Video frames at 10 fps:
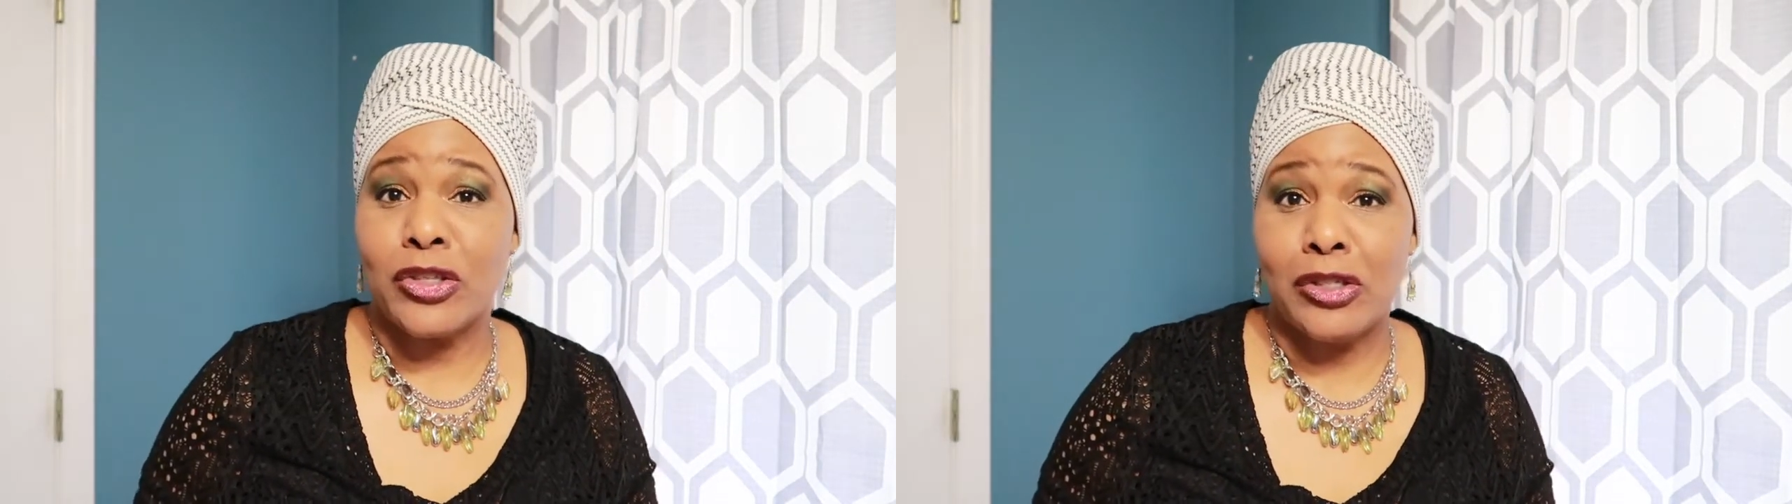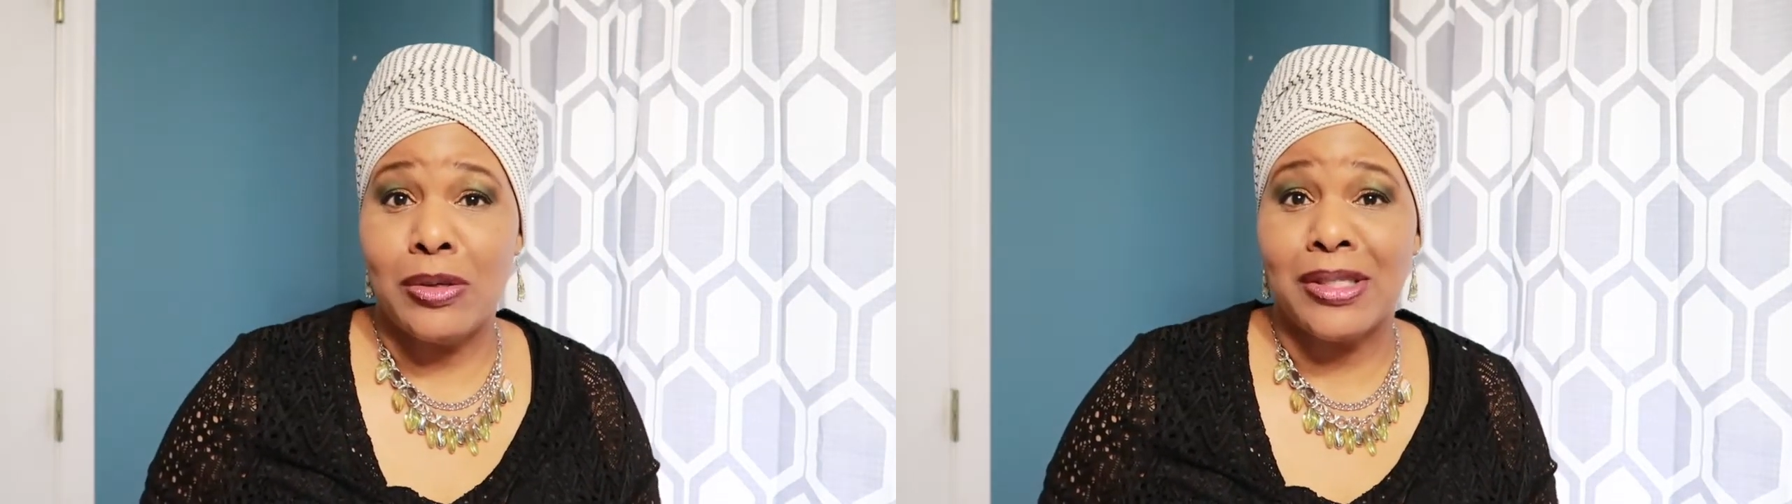
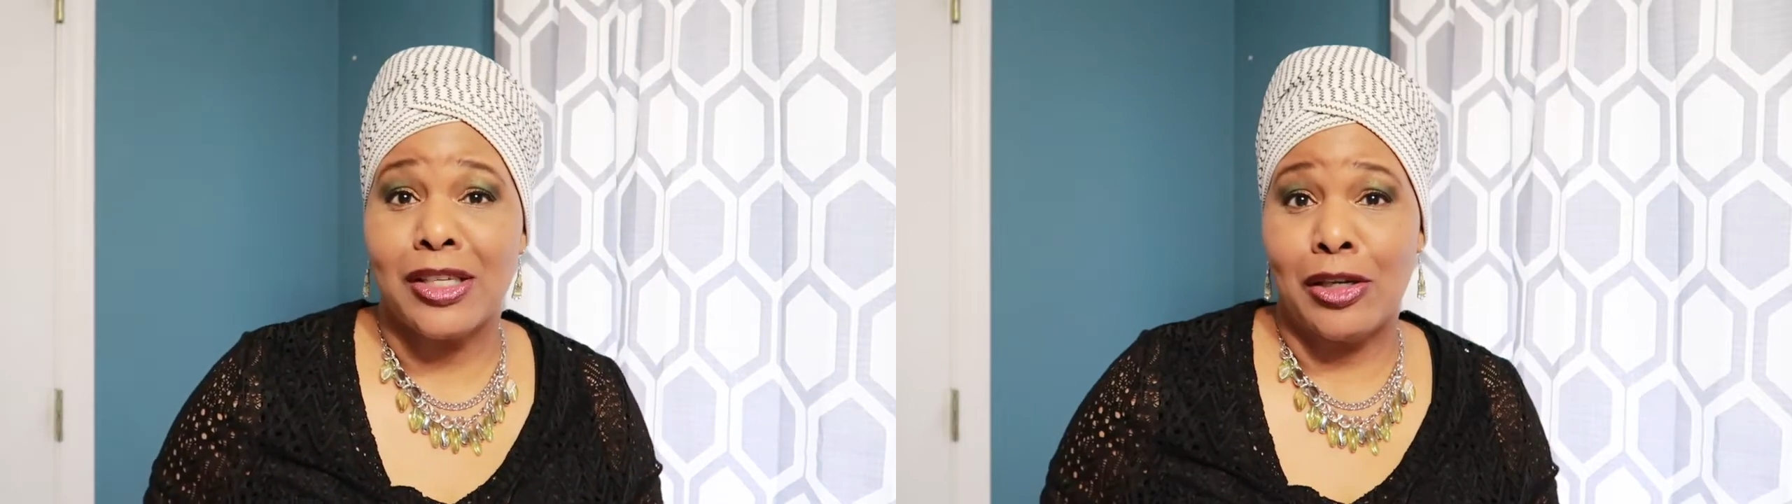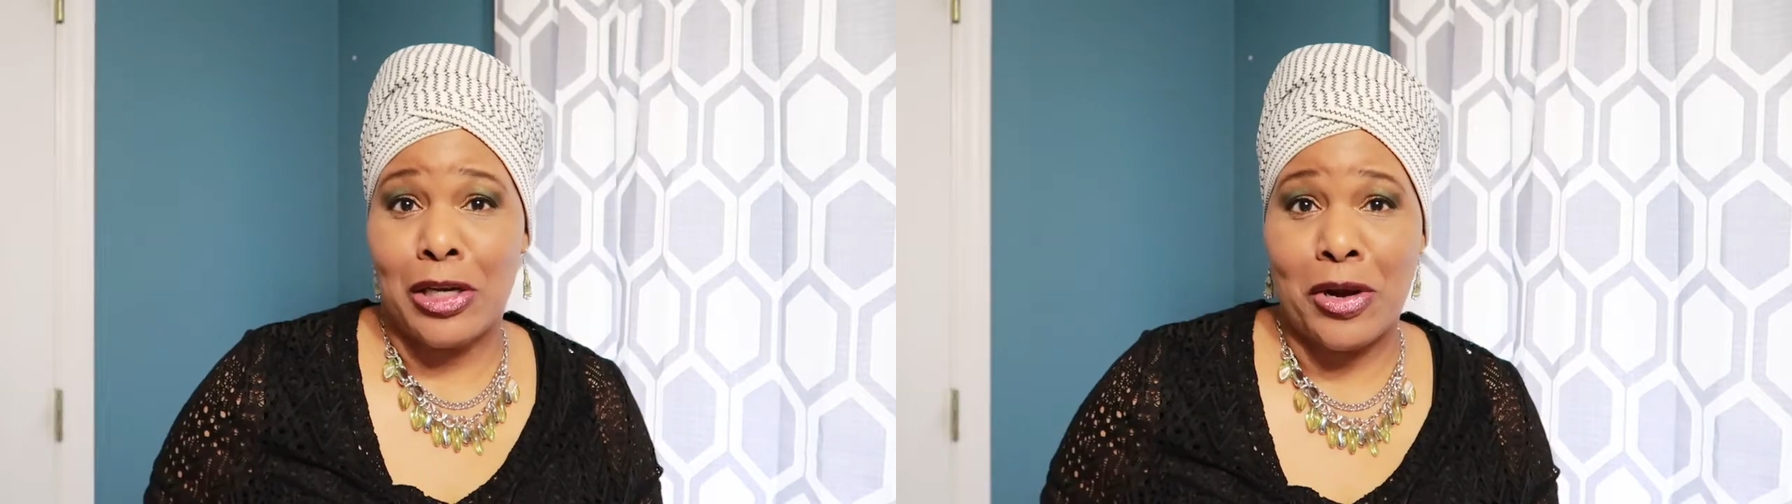students
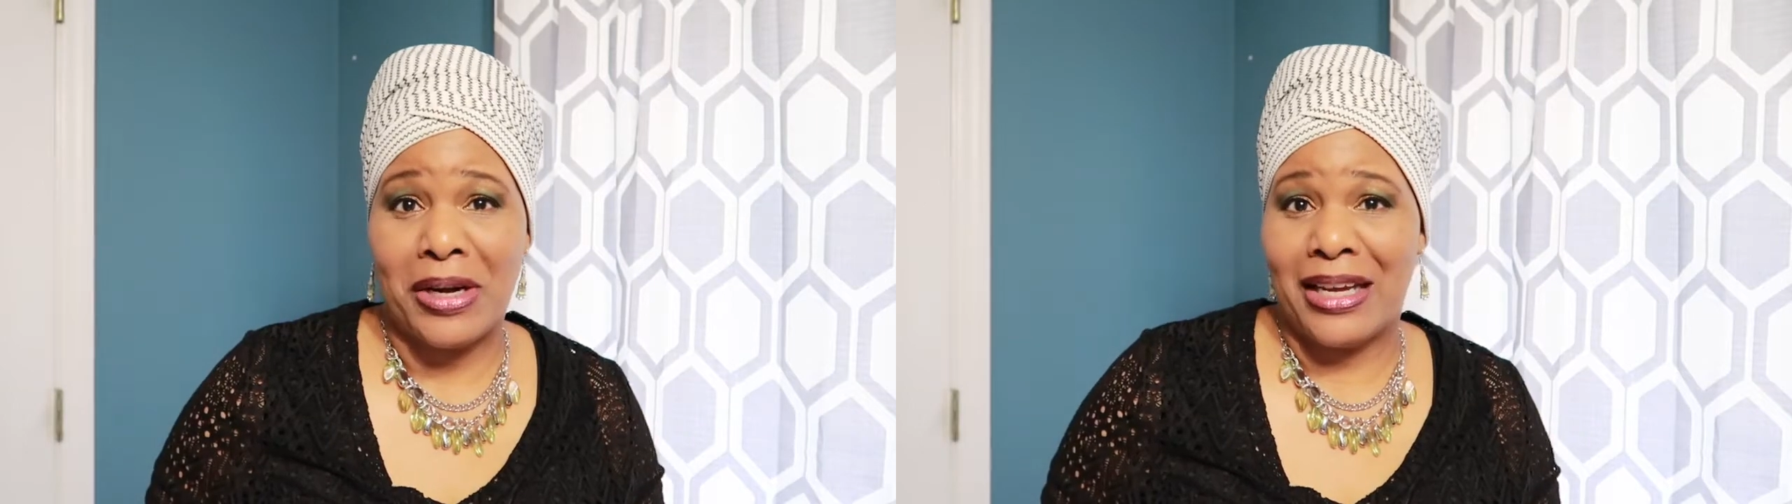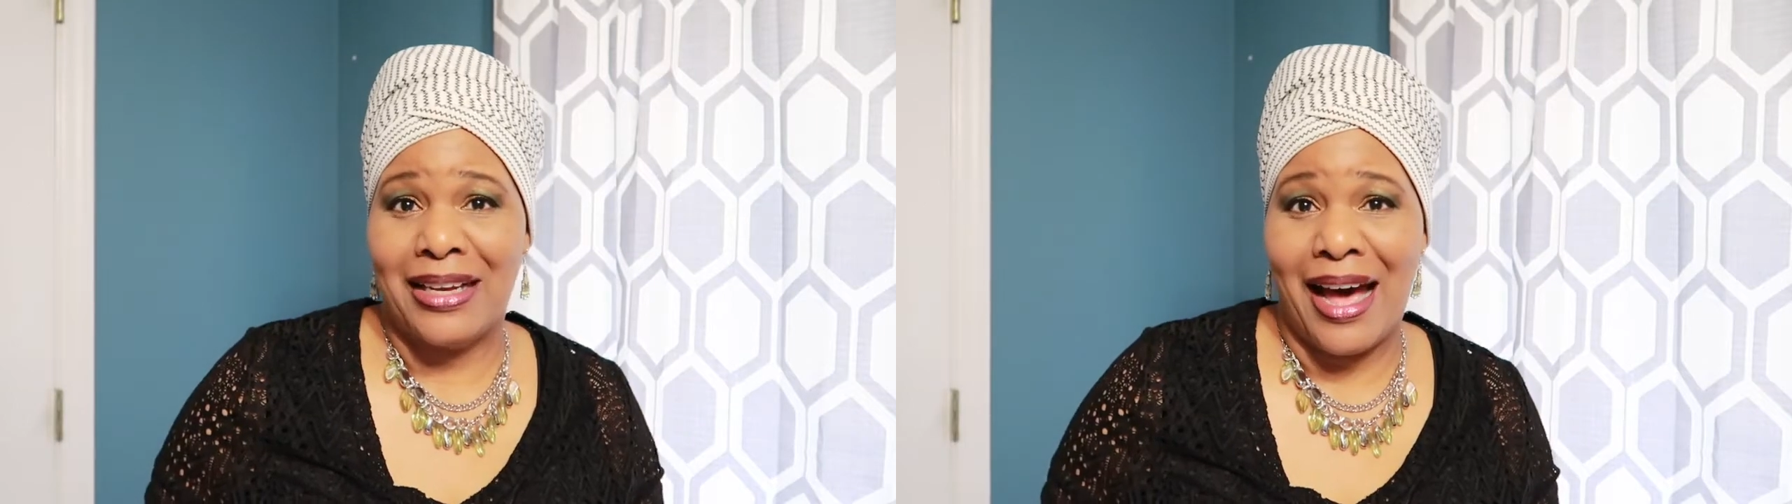are
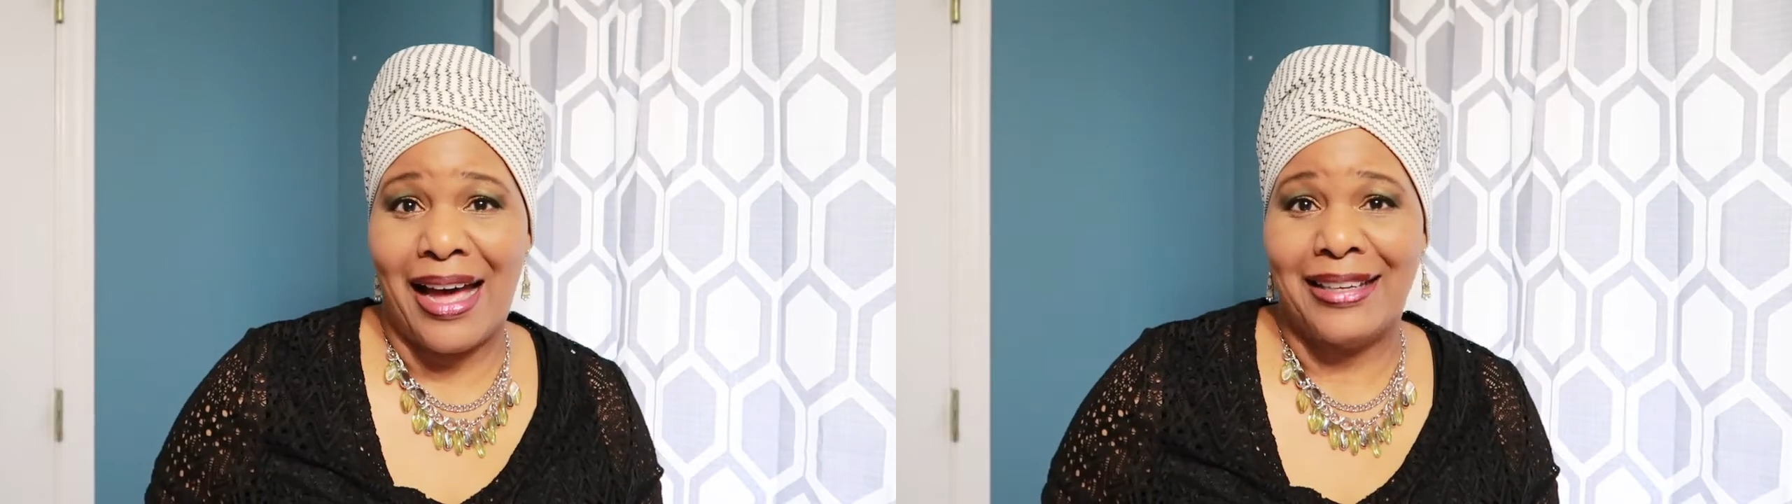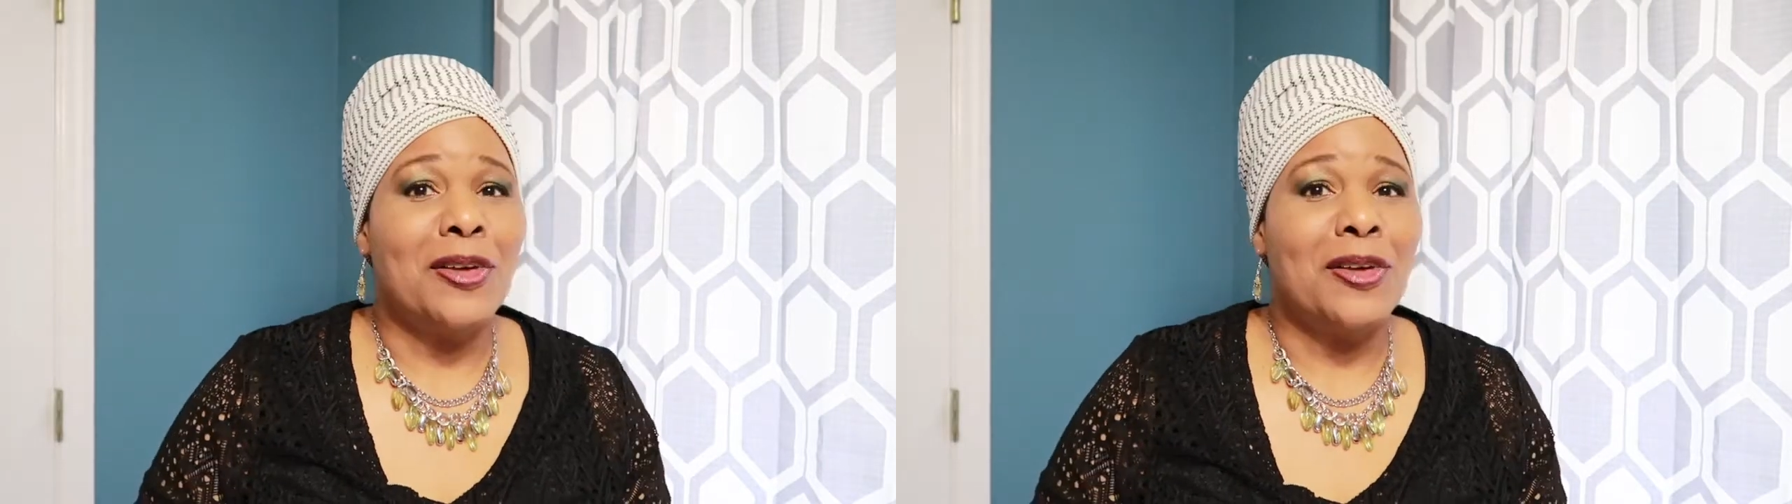learning or not.